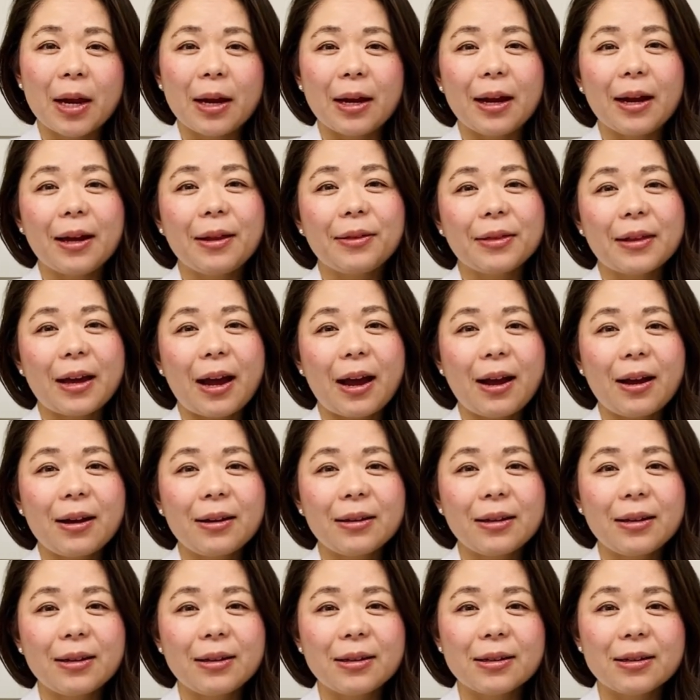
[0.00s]
And
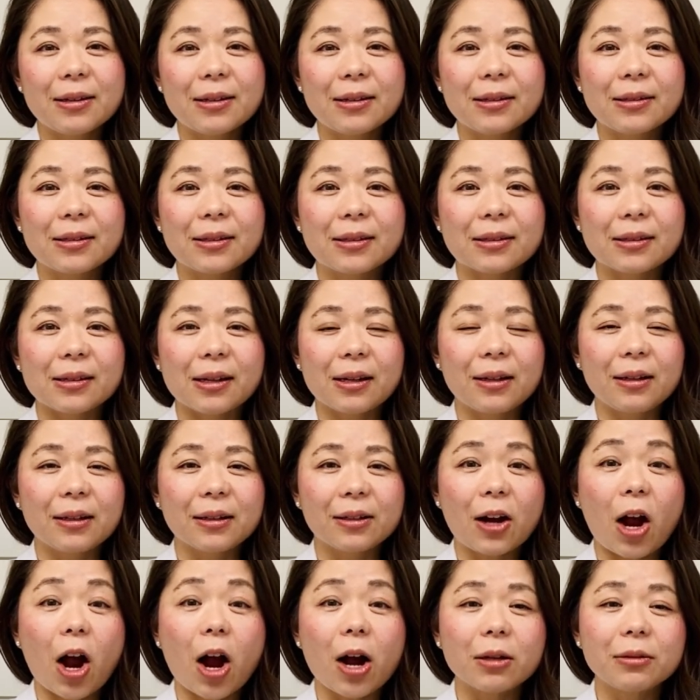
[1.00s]
that is, a,
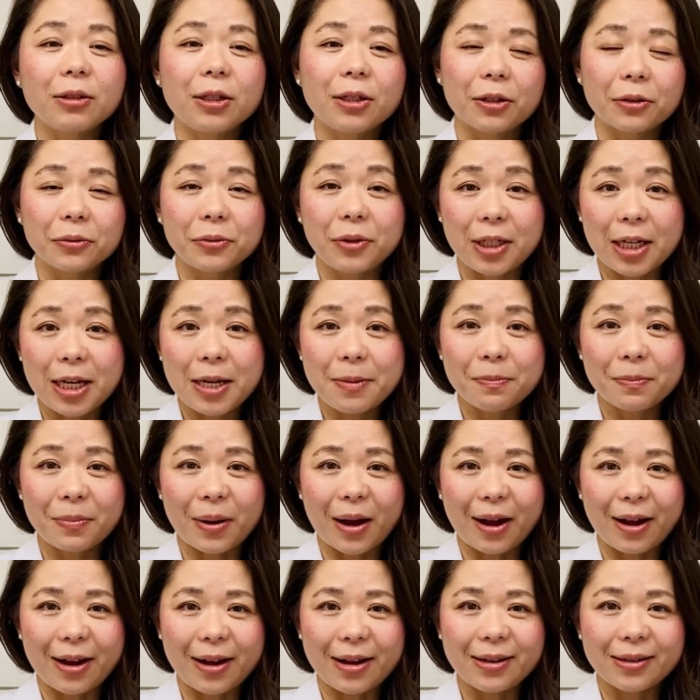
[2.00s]
you know, deep
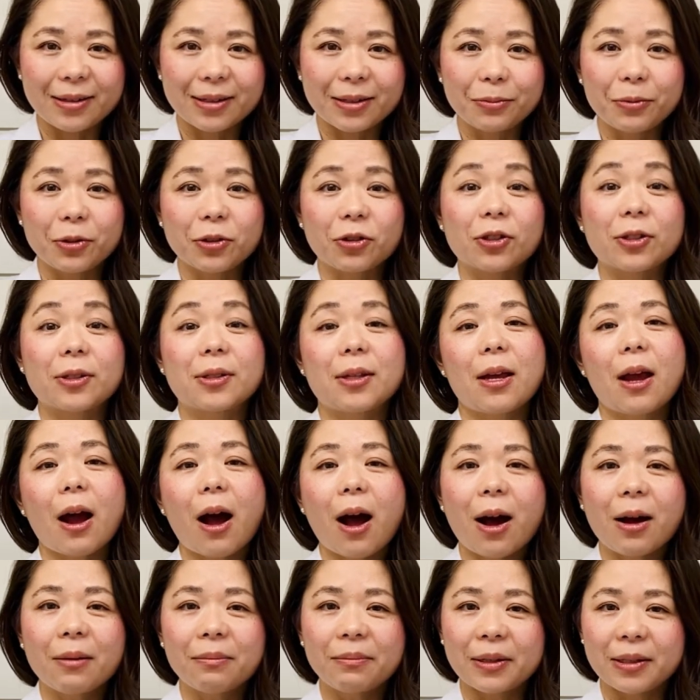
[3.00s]
bites, which is the
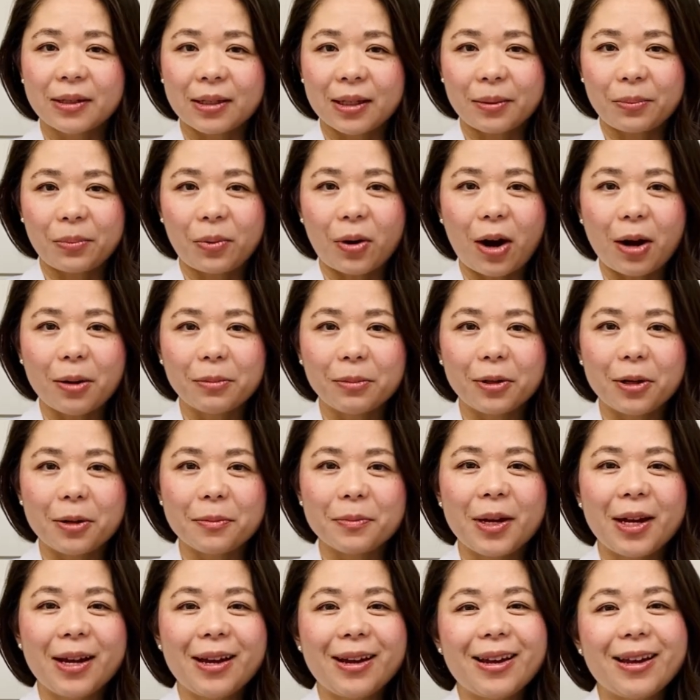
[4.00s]
opposite
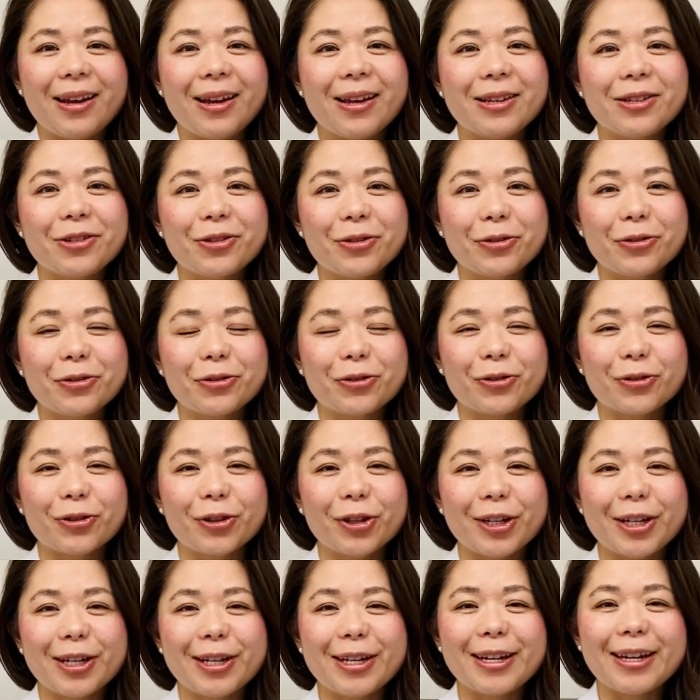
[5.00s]
problem, is
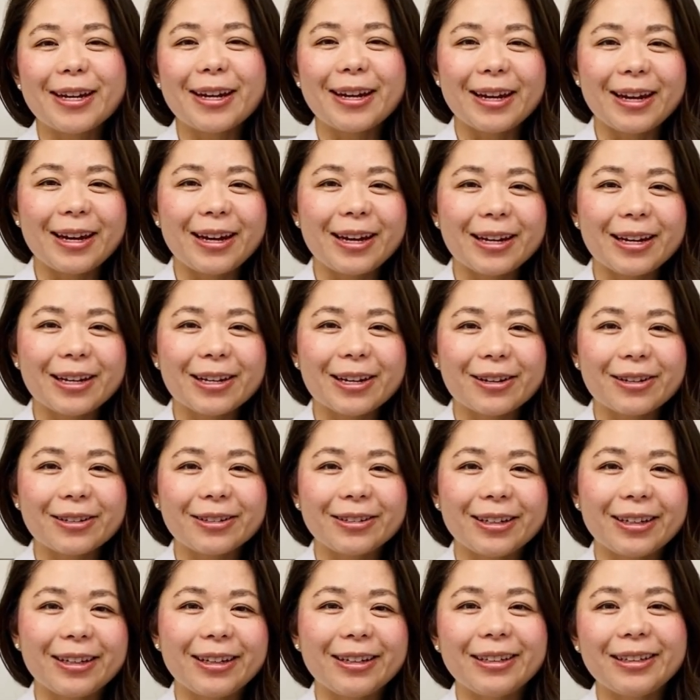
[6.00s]
usually a,
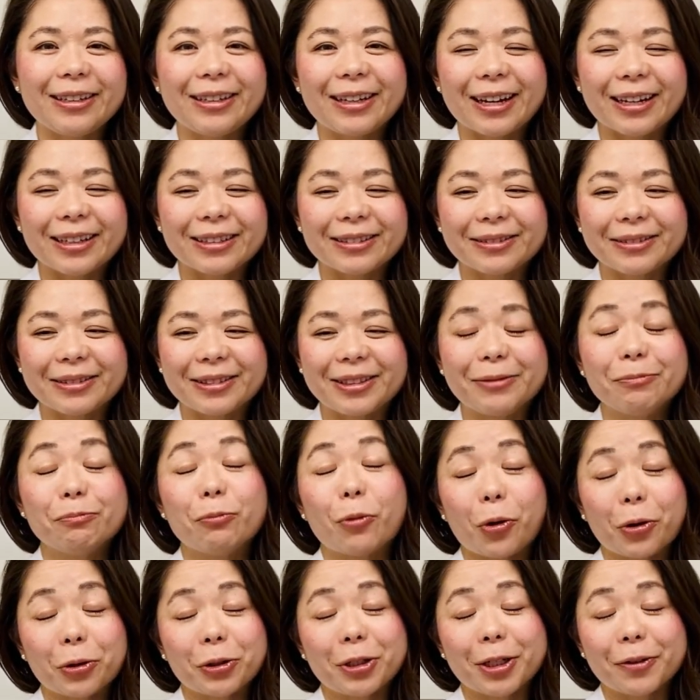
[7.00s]
a
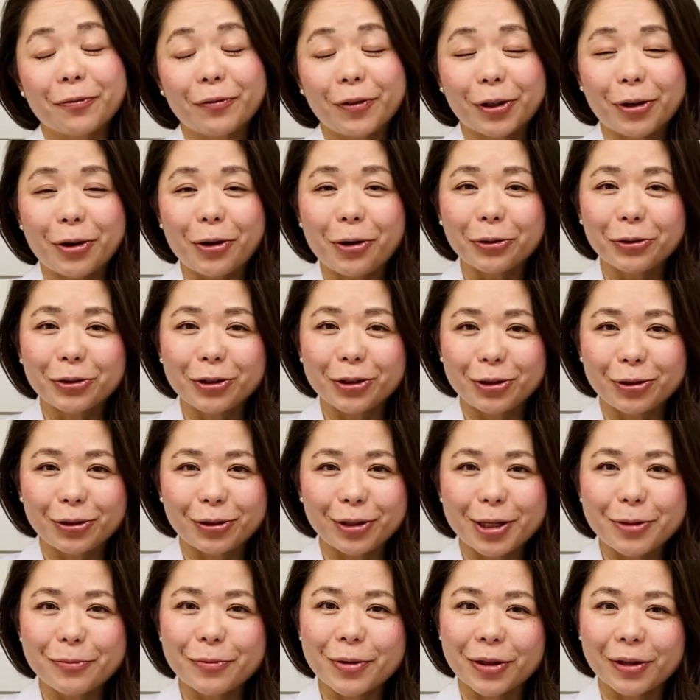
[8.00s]
more difficult to
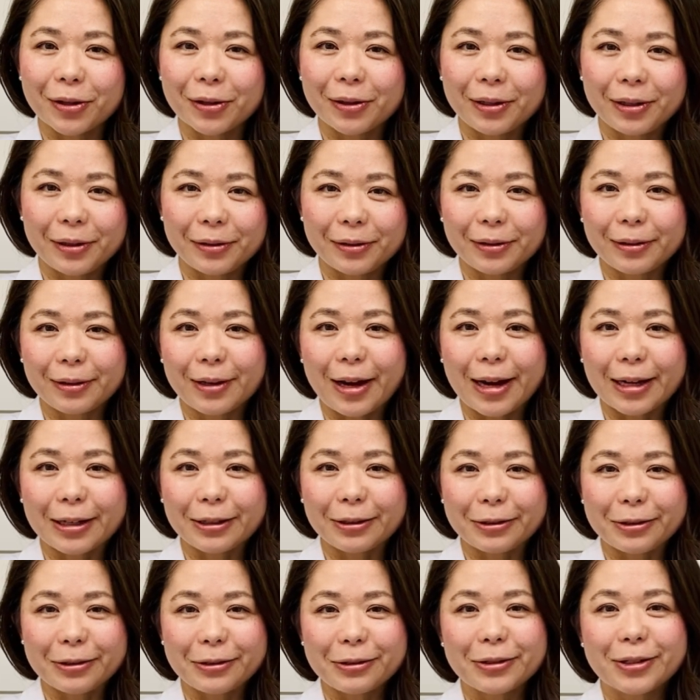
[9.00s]
treat with clear
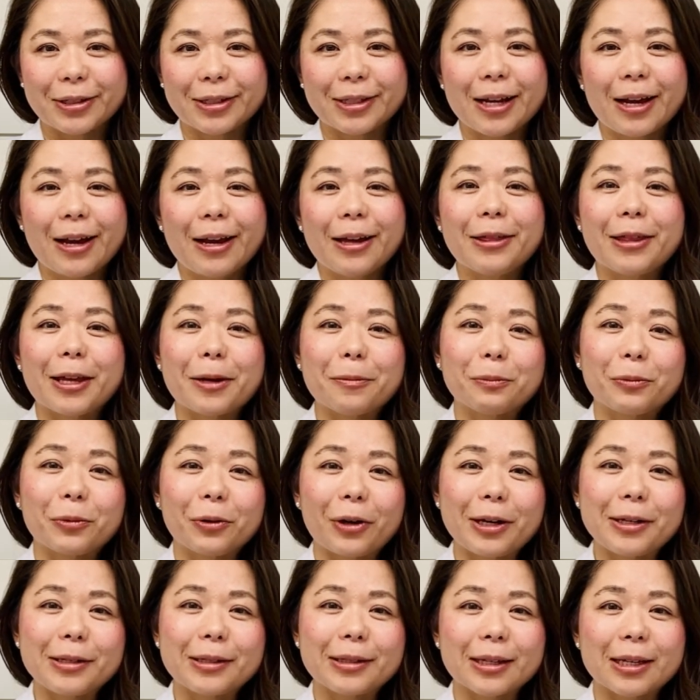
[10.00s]
aligners than
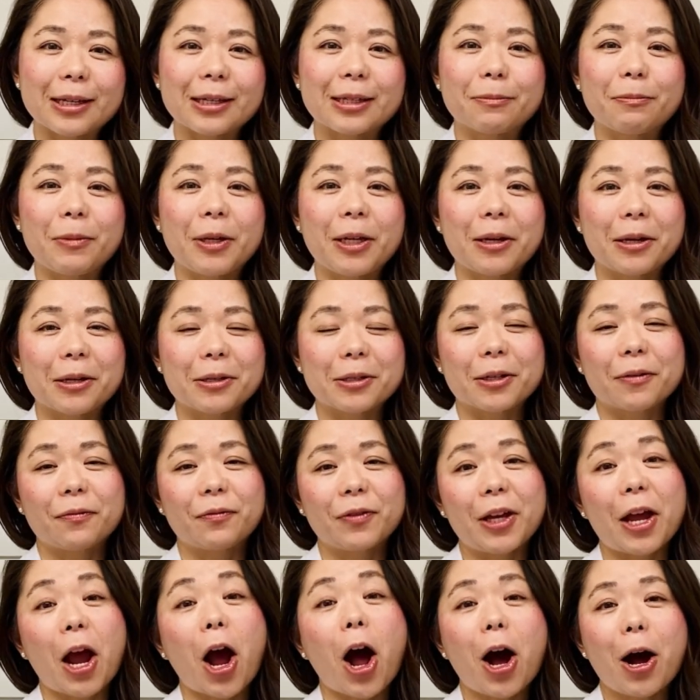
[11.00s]
braces because of
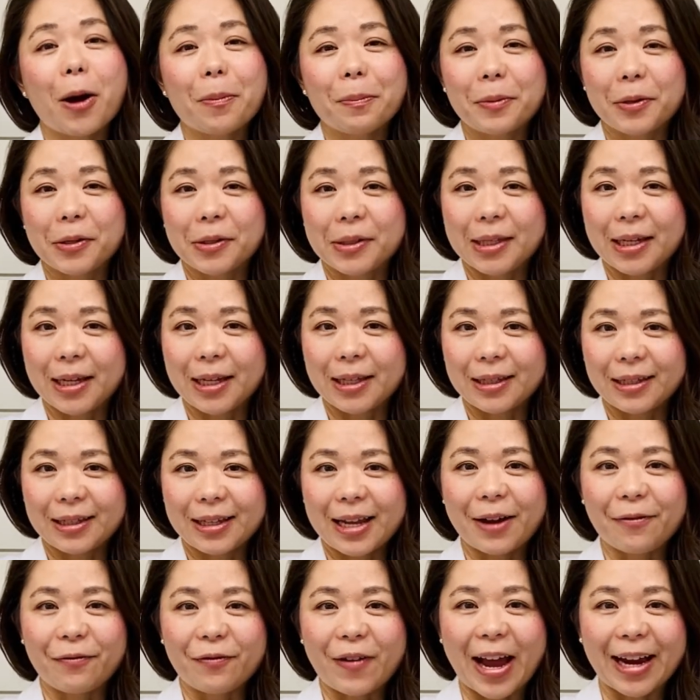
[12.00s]
the opposite
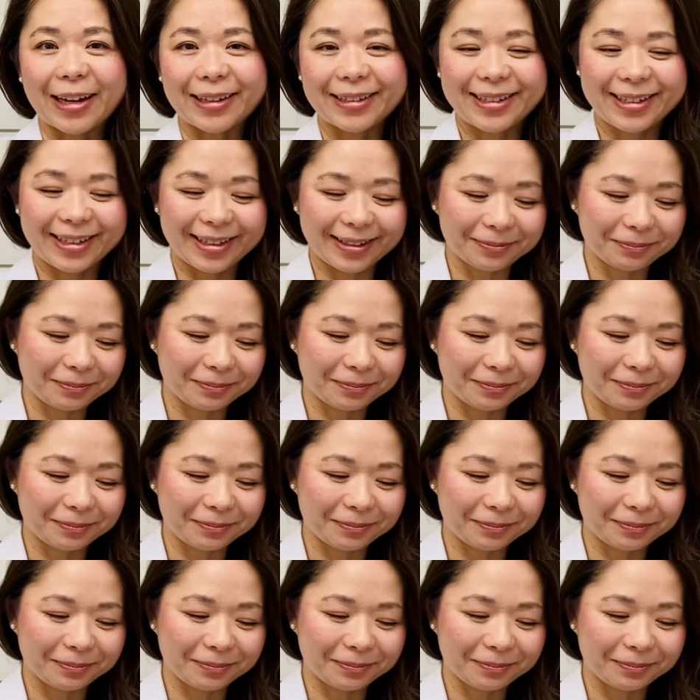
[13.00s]
effect.